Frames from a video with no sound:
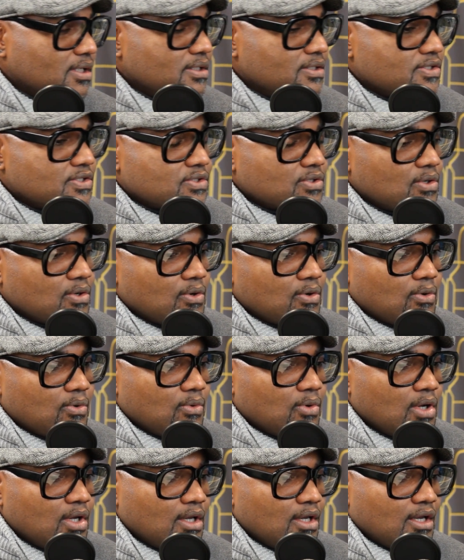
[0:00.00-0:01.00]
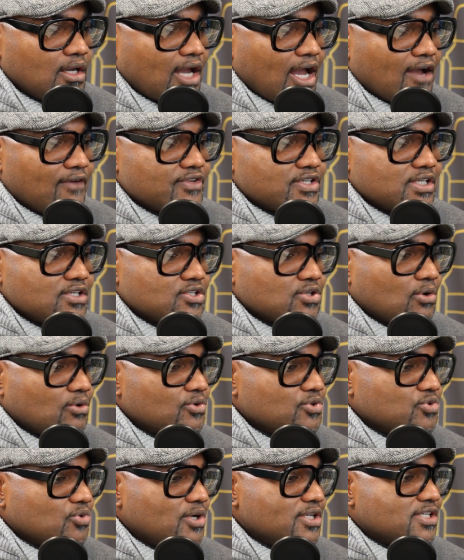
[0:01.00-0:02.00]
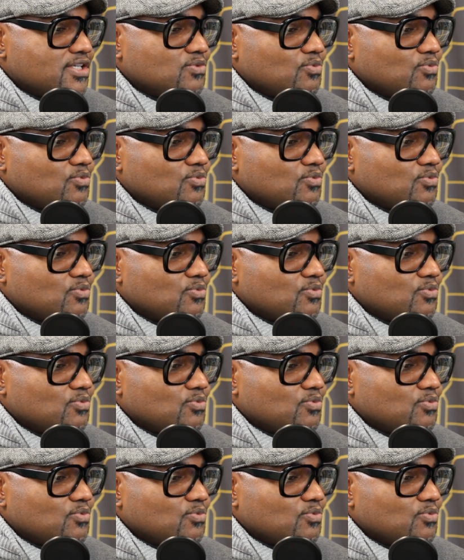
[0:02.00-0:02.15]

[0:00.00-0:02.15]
And so obviously, Total Joints